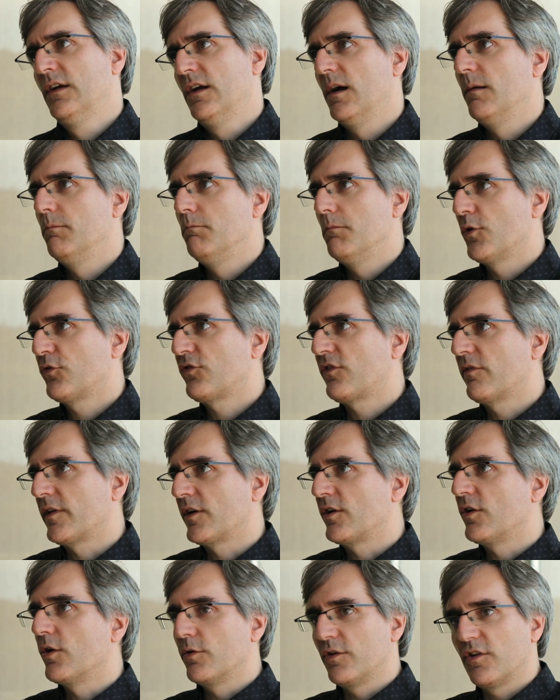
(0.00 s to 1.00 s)
Um, most of
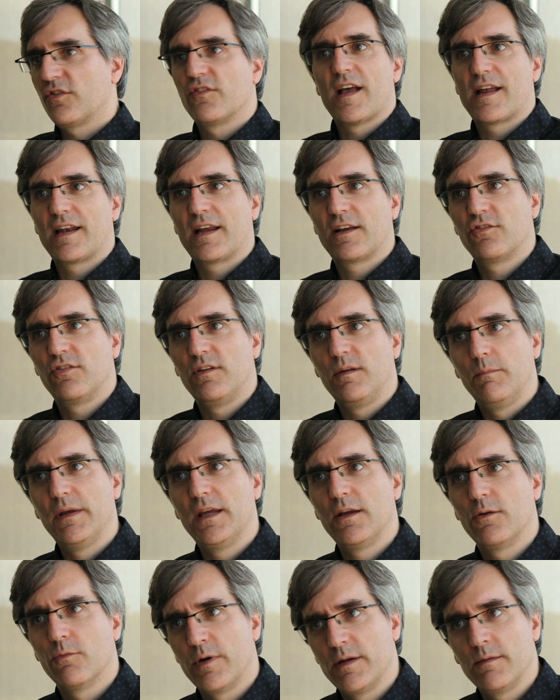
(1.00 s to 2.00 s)
the code is not actually
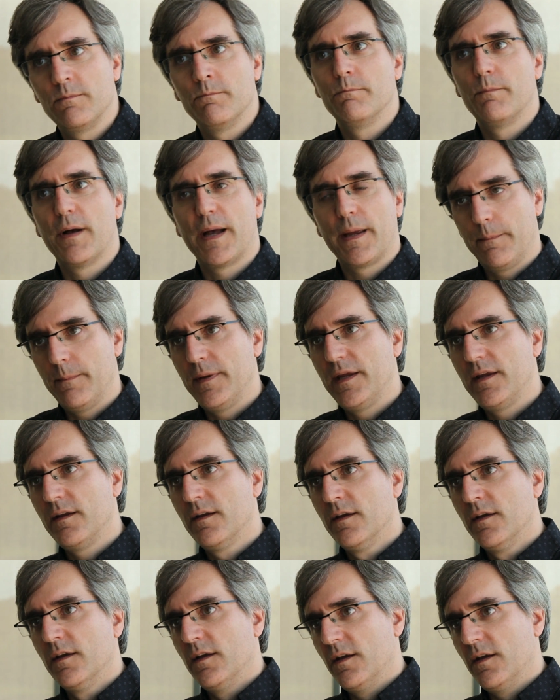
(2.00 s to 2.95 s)
being written by me,